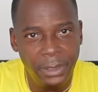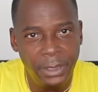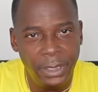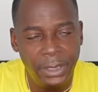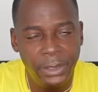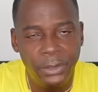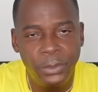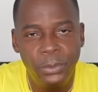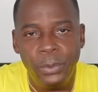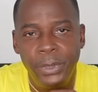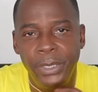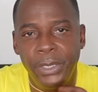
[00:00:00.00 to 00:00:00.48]

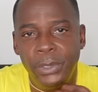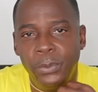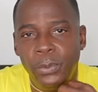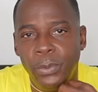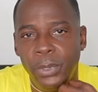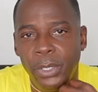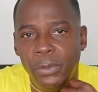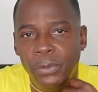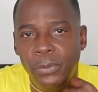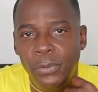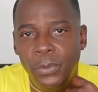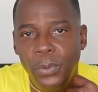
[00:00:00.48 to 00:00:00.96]
in
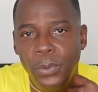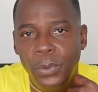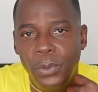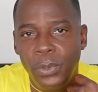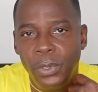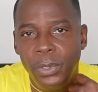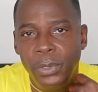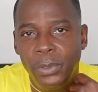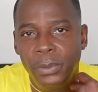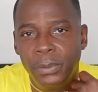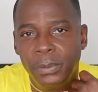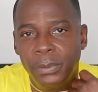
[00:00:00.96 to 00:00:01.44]

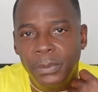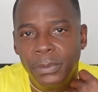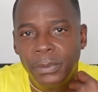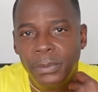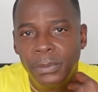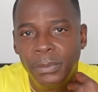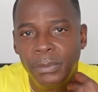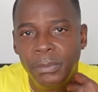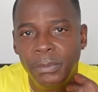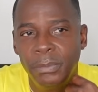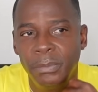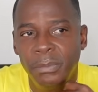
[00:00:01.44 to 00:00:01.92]
2024
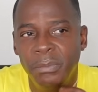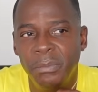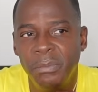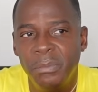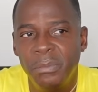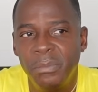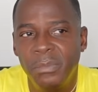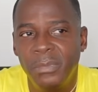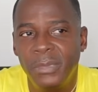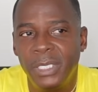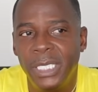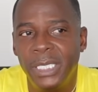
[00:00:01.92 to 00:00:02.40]

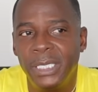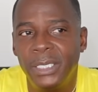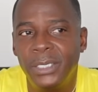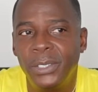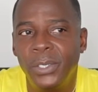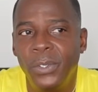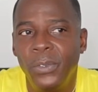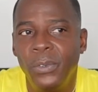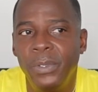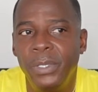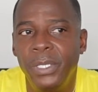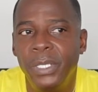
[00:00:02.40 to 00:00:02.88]
that's
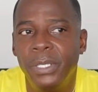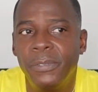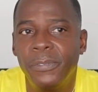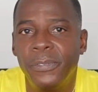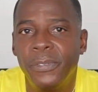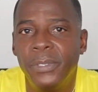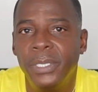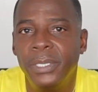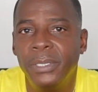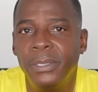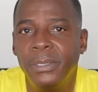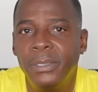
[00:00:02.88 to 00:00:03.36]
so
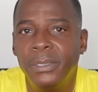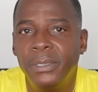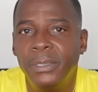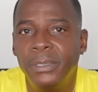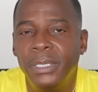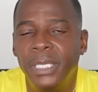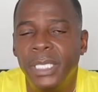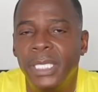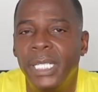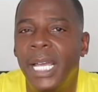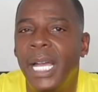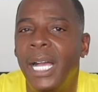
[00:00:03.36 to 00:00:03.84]
different
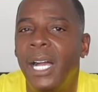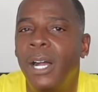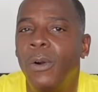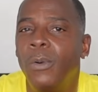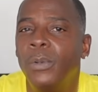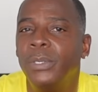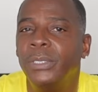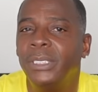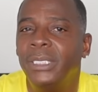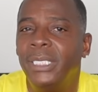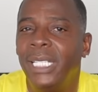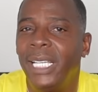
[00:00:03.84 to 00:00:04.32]
than how I
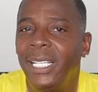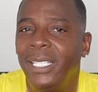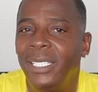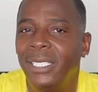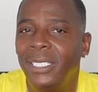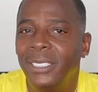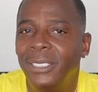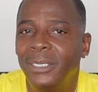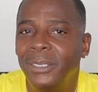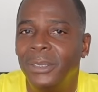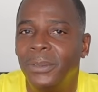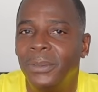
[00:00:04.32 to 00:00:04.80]
was
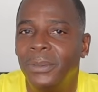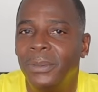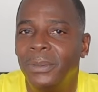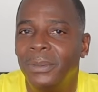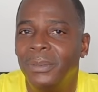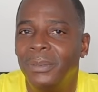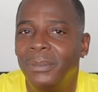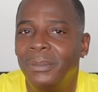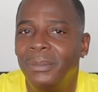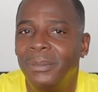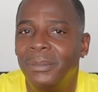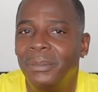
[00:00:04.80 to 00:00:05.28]
dating
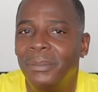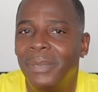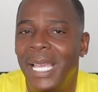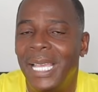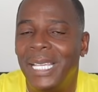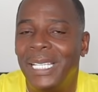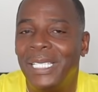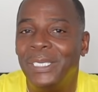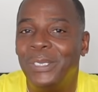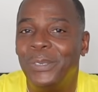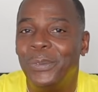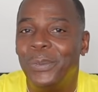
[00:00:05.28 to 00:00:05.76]

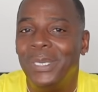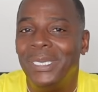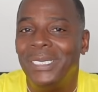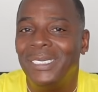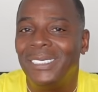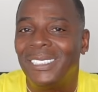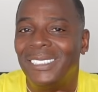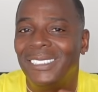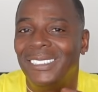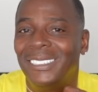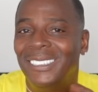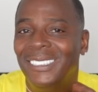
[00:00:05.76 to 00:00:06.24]
back in
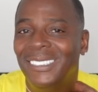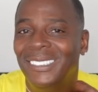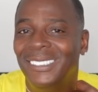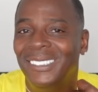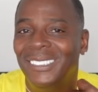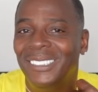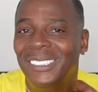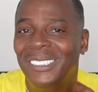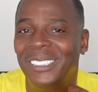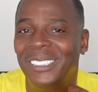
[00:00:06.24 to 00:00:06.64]
2016?